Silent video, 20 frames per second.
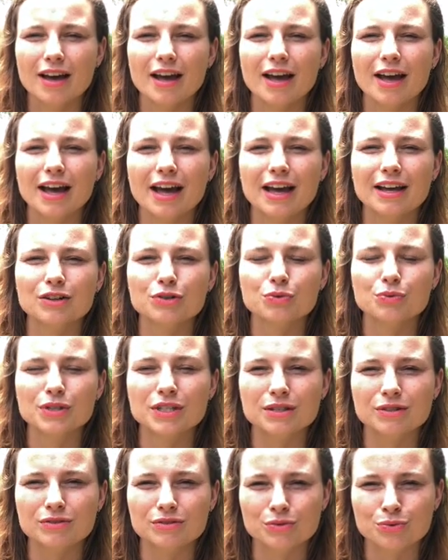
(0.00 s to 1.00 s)
and
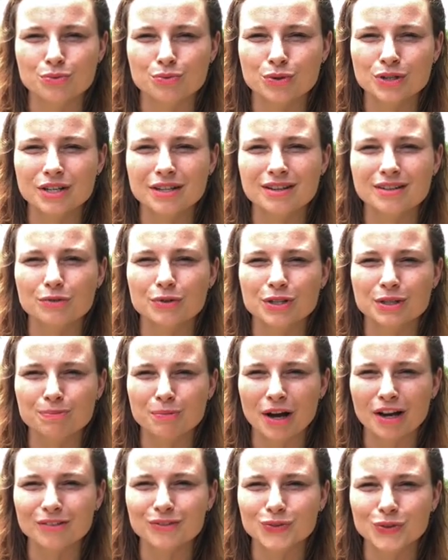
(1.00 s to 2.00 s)

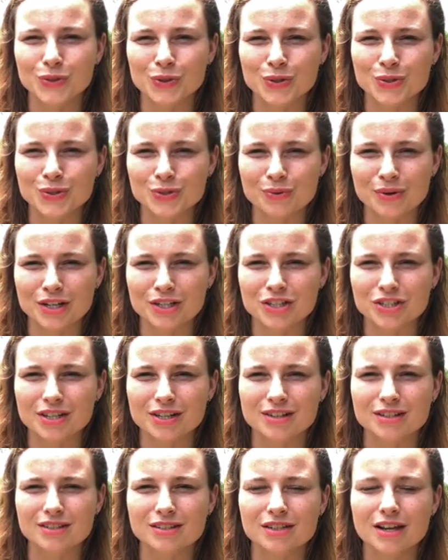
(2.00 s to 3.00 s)
respond to those
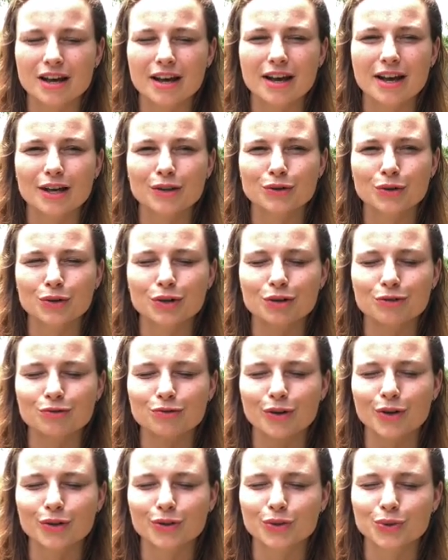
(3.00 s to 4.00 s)
questions in order
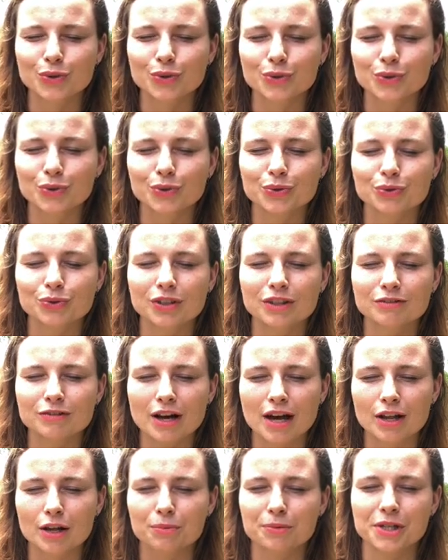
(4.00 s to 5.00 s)
for you to
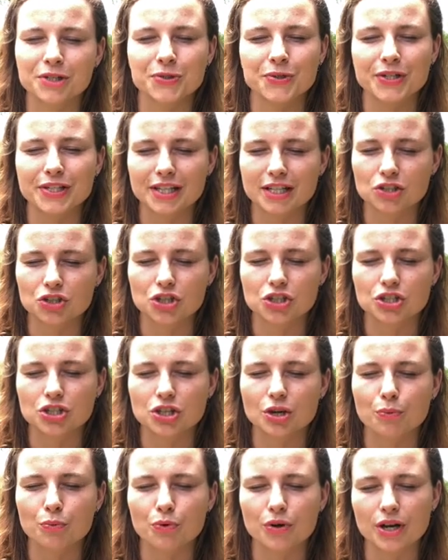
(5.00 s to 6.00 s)
develop that
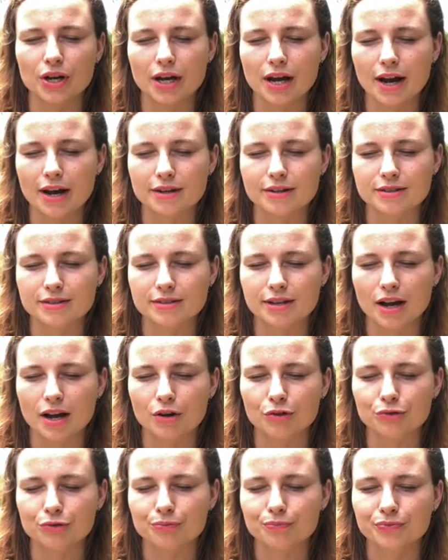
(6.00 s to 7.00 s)
relationship with higher
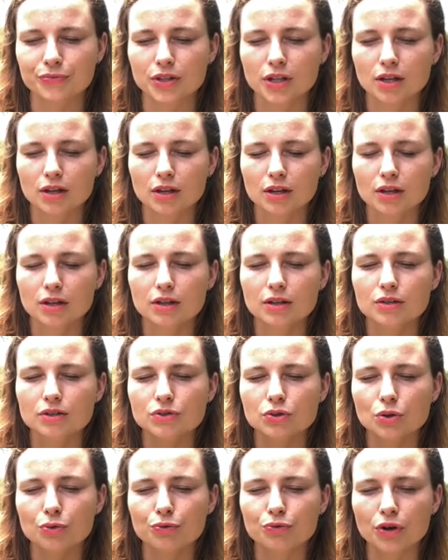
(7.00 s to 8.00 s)
self.
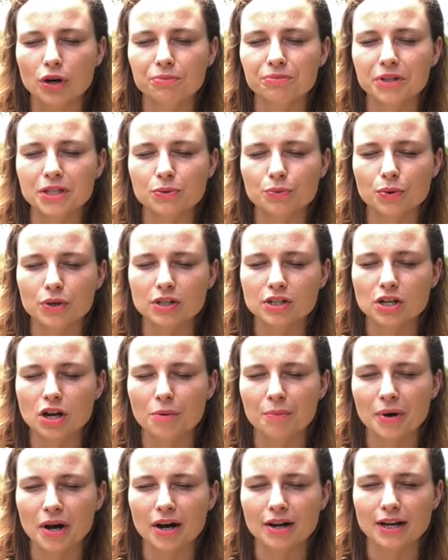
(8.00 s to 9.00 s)
So from this
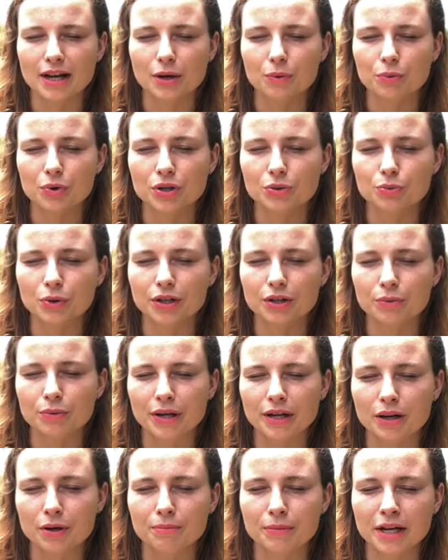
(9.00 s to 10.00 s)
workshop on, I would want to
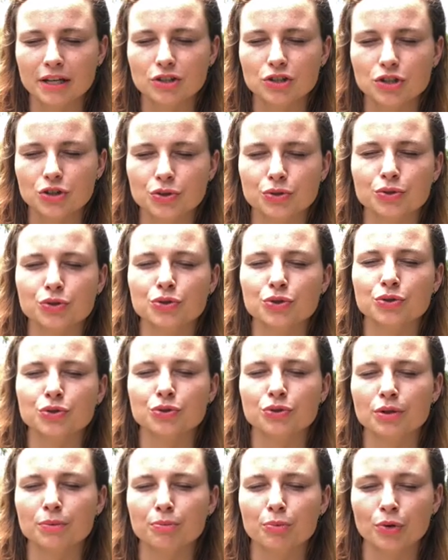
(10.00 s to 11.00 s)
recommend you to do
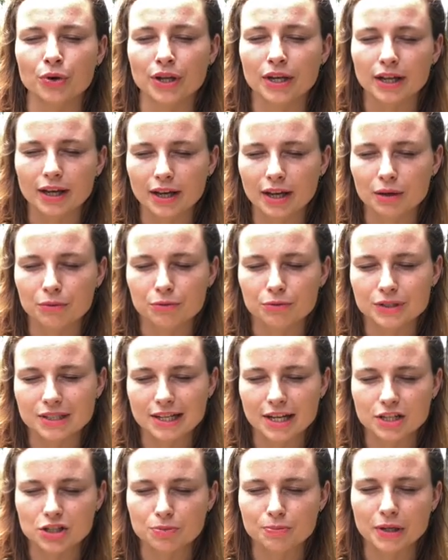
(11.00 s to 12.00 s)
the breathing and
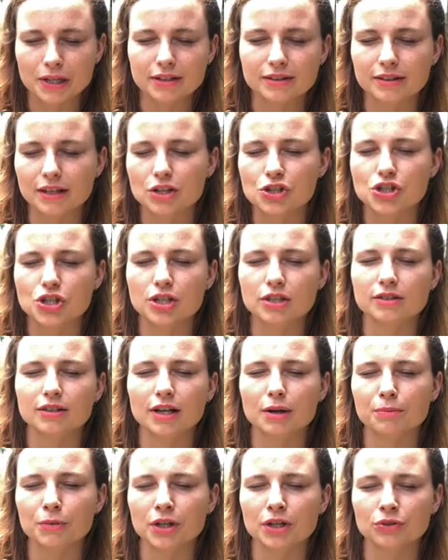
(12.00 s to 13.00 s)
/ meditation that
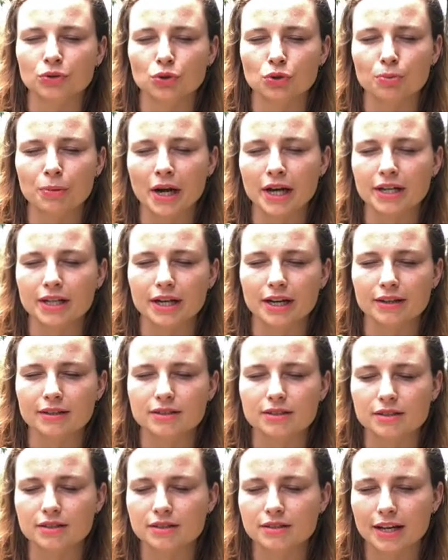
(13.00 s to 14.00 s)
I'm going to do by the
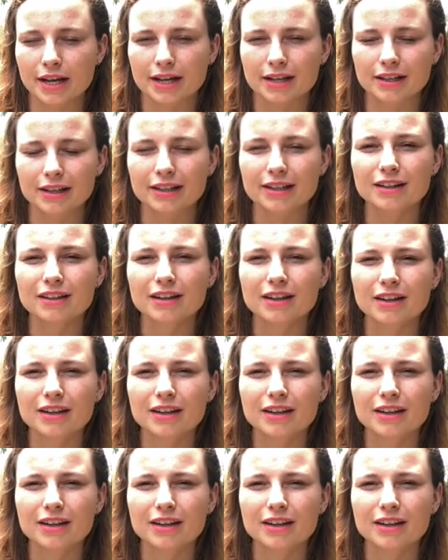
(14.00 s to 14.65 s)
end daily,